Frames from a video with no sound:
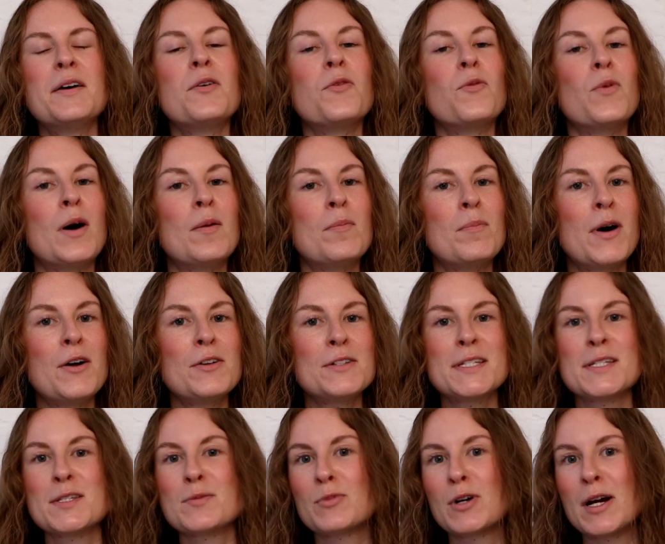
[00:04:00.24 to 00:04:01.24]
While malt
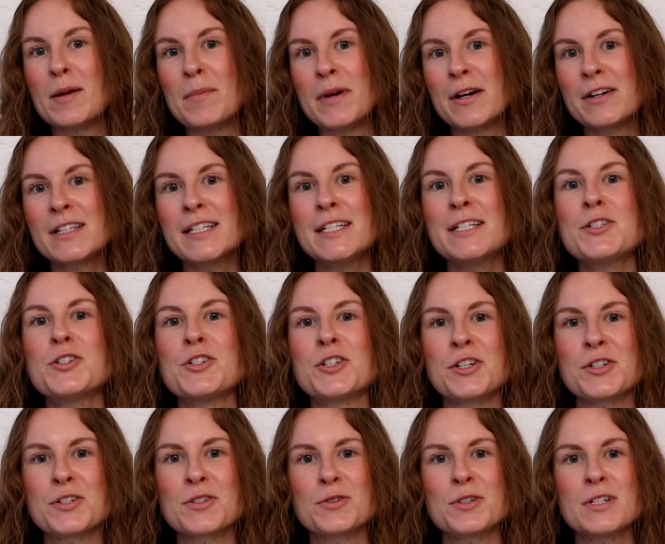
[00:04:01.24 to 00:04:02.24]
is primarily a
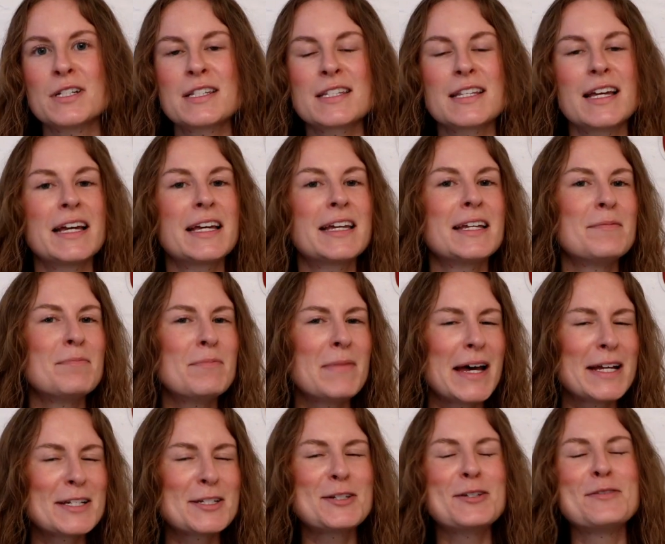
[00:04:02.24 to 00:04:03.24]
sugar source, I can
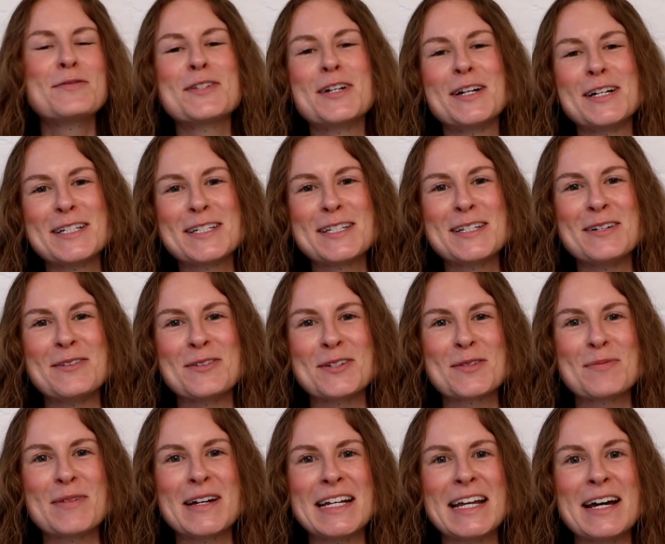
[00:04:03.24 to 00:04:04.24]
imagine you've started to
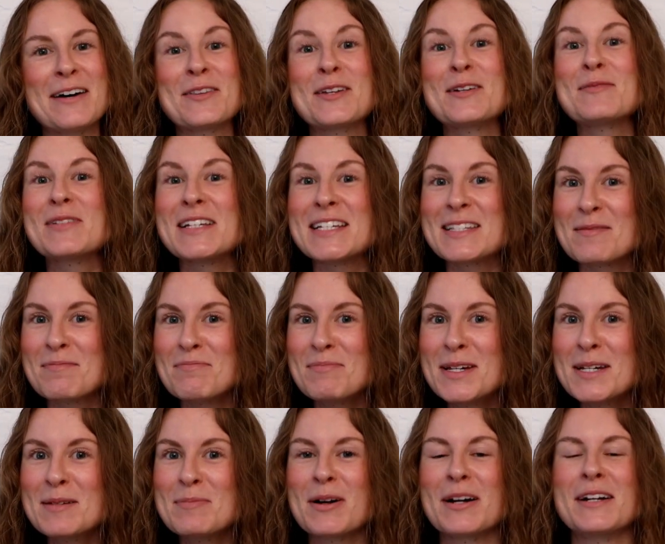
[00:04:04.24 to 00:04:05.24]
notice by now that it plays a
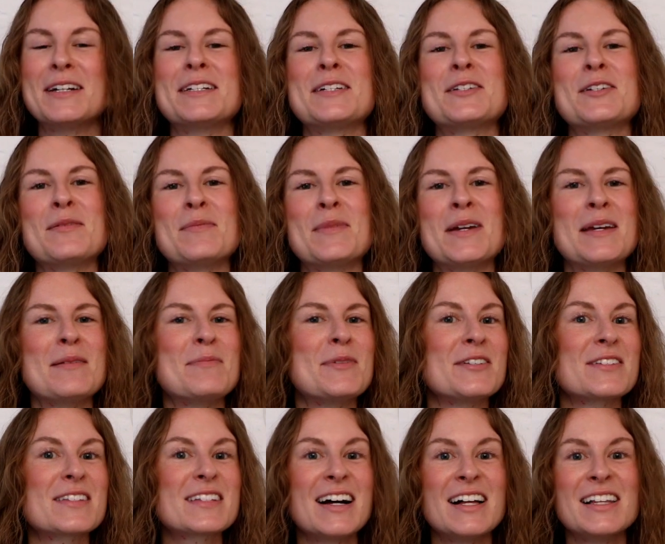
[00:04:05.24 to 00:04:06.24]
big part in determining
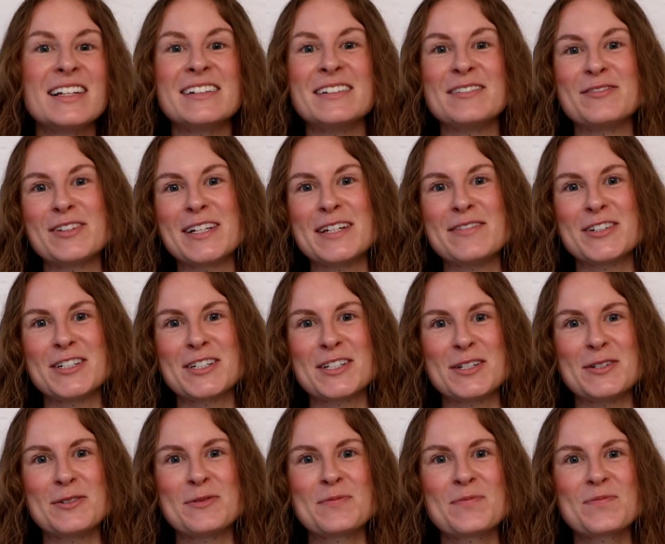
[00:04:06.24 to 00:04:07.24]
beer's color and flavor
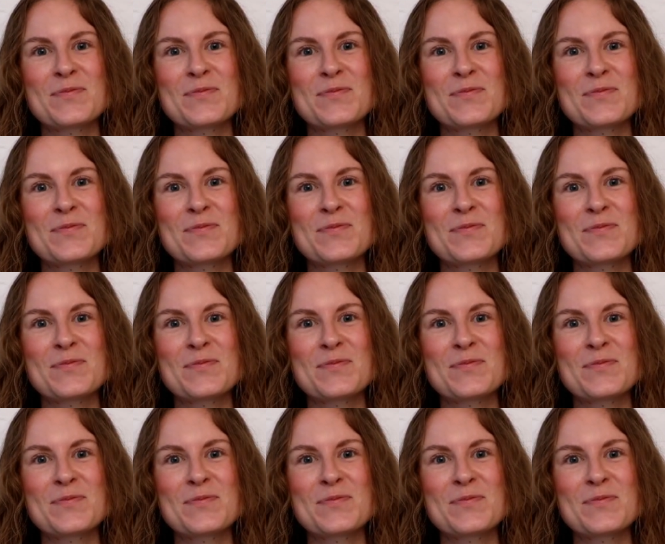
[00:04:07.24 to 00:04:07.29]
too.